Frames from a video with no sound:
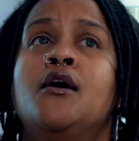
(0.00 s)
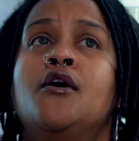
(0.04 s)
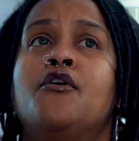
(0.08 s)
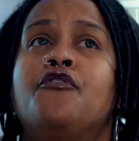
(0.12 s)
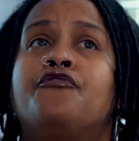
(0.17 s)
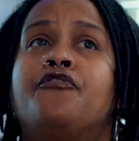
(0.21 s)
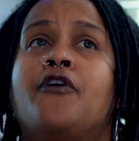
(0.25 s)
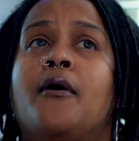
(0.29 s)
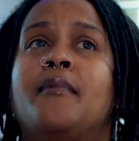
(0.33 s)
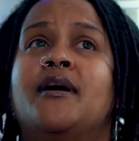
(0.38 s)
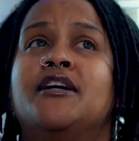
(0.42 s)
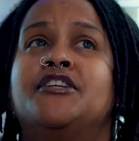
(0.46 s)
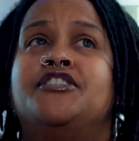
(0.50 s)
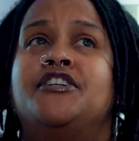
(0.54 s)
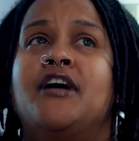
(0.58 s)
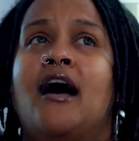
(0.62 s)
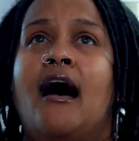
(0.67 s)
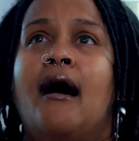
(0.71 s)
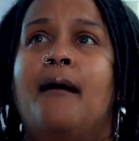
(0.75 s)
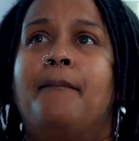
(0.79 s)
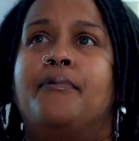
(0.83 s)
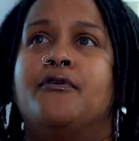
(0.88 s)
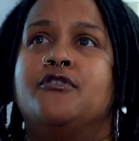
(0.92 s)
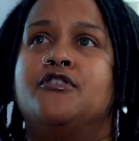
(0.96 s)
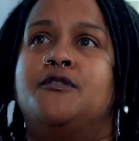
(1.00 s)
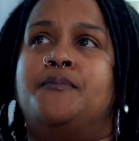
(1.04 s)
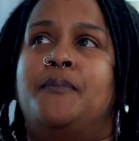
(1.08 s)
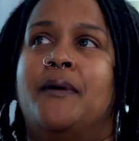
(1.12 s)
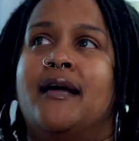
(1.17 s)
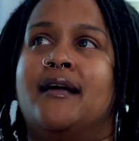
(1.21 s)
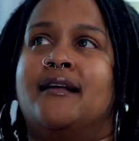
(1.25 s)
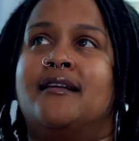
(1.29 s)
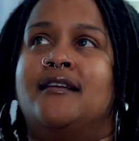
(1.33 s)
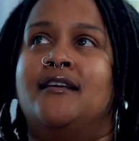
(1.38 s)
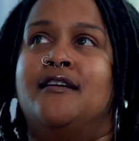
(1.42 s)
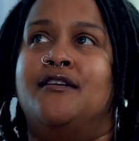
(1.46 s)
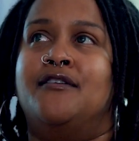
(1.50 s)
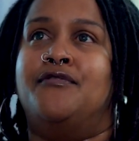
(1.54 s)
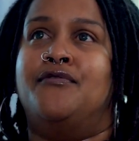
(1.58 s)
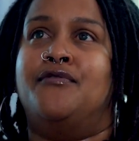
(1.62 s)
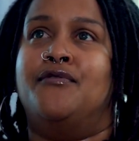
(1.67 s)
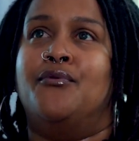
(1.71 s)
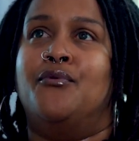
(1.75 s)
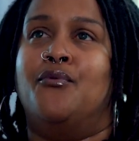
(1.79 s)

from a job perspective,